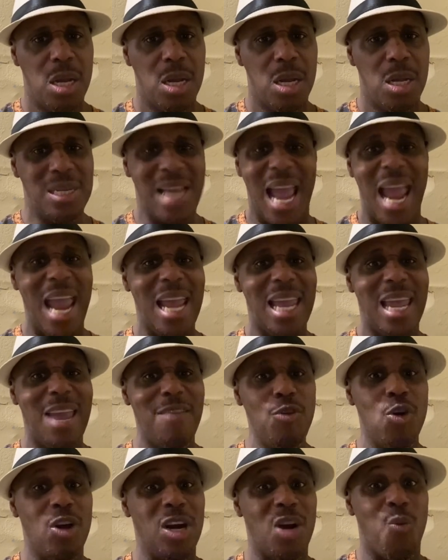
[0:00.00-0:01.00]
They ain't give
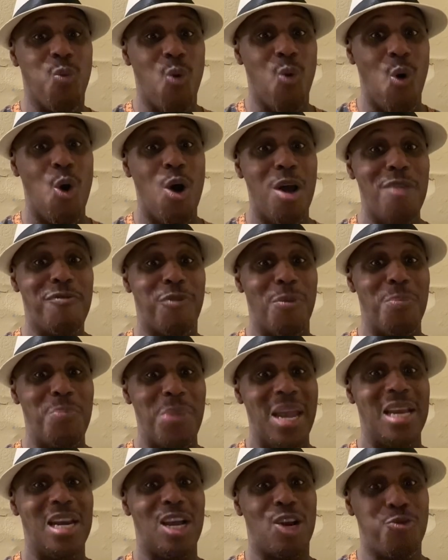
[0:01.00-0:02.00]
you an award for
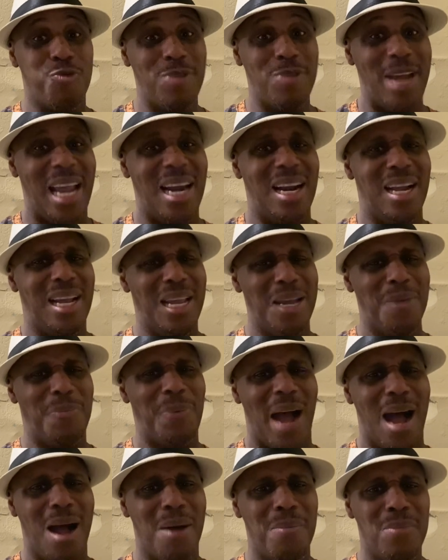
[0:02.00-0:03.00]
being the creator of
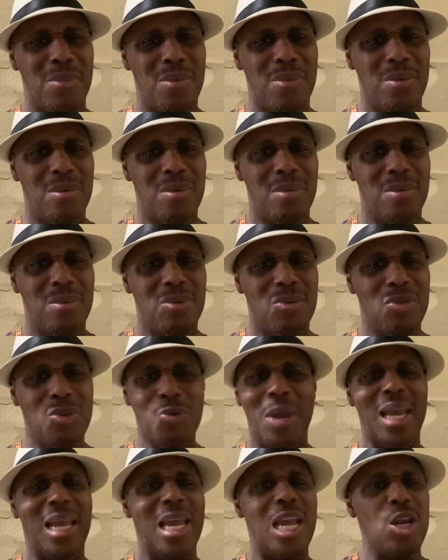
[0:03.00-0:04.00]
hip-hop. You
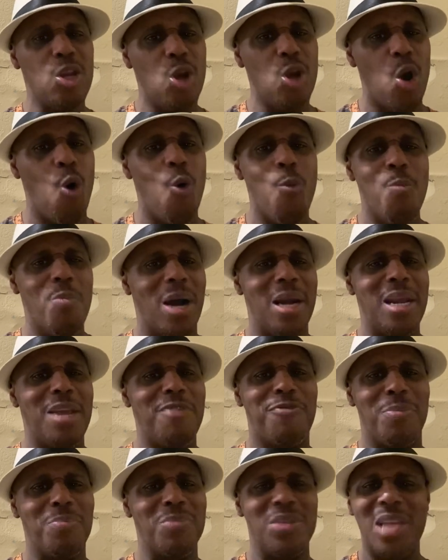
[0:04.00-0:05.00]
ain't get no money
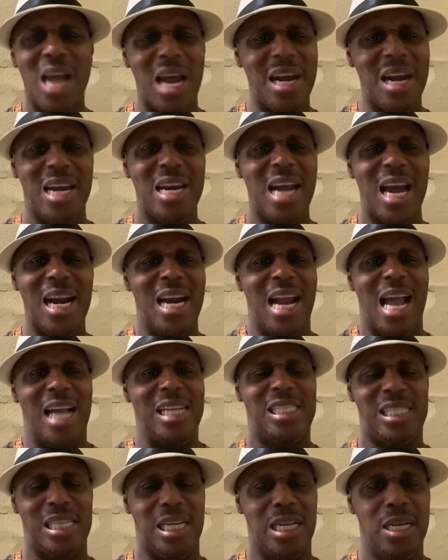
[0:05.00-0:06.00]
from none of that
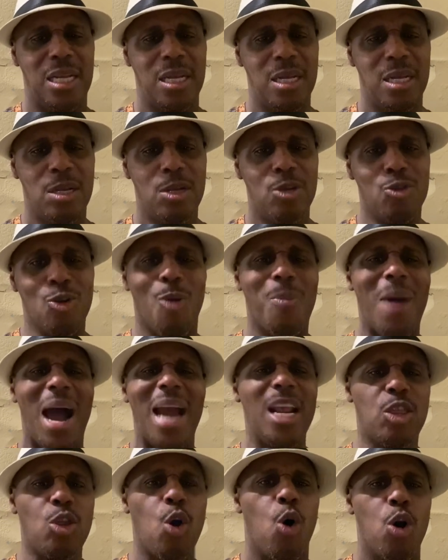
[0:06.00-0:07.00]
shit.
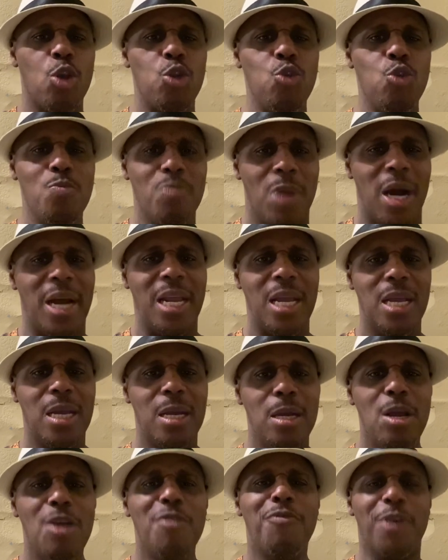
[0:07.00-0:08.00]
Nobody throwing you money
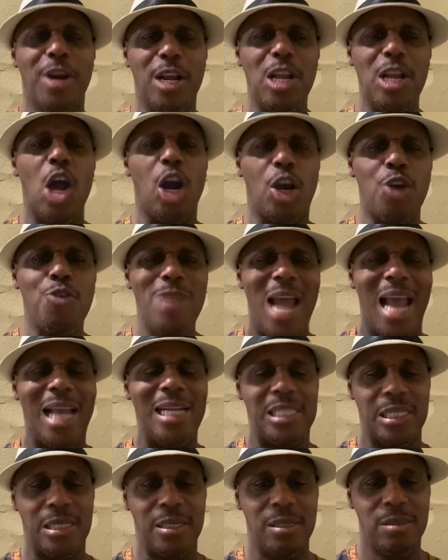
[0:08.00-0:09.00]
for your
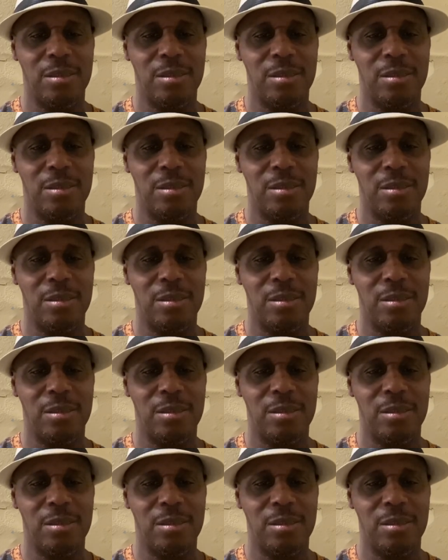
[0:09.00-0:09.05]
creation.